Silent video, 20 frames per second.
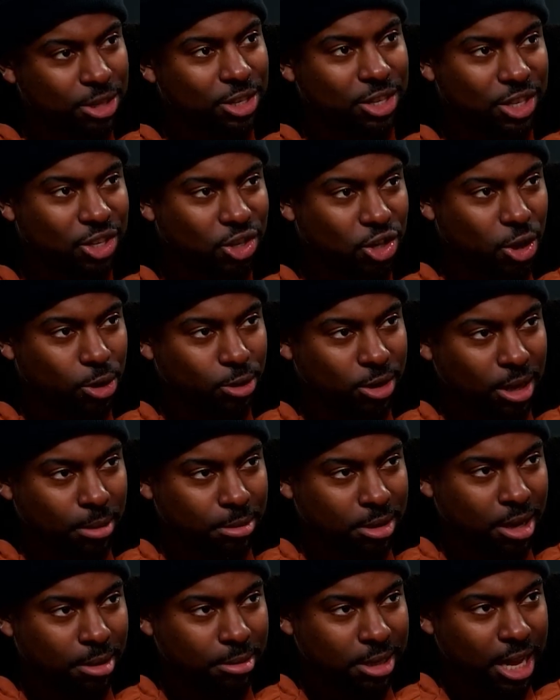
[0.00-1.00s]
just to show
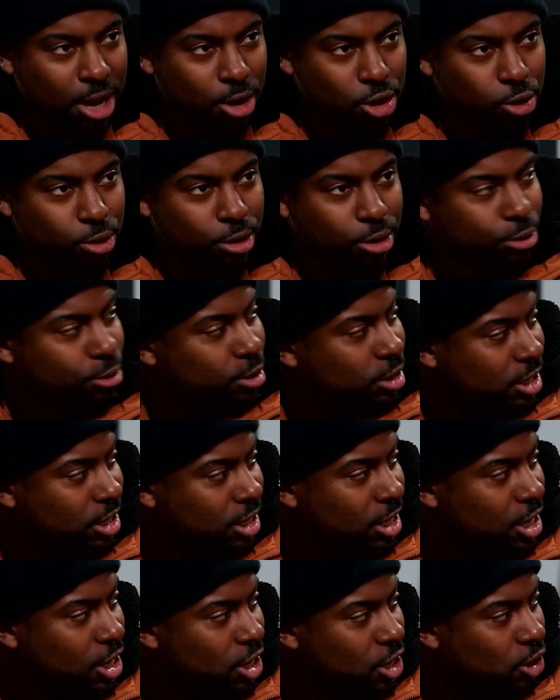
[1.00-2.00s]
sometimes how
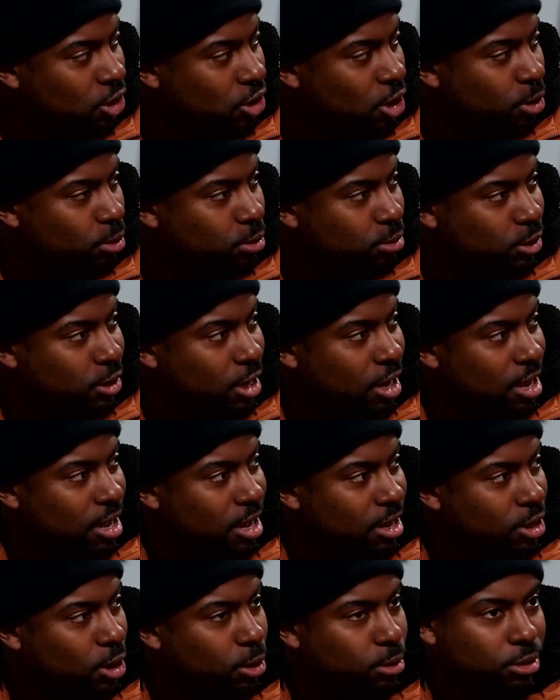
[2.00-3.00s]
ludicrous
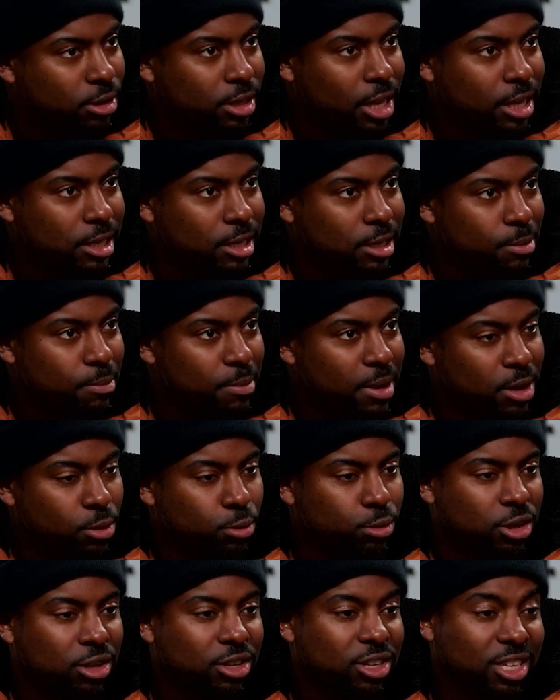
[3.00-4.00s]
those things can be. And
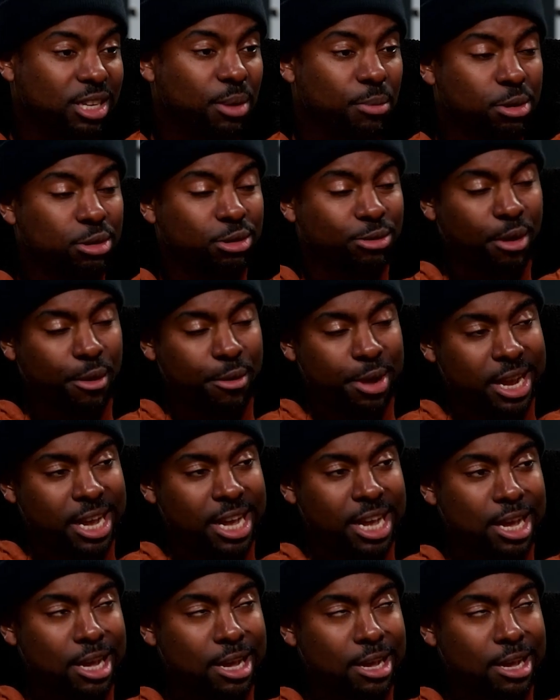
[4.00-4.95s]
also just someone who's very...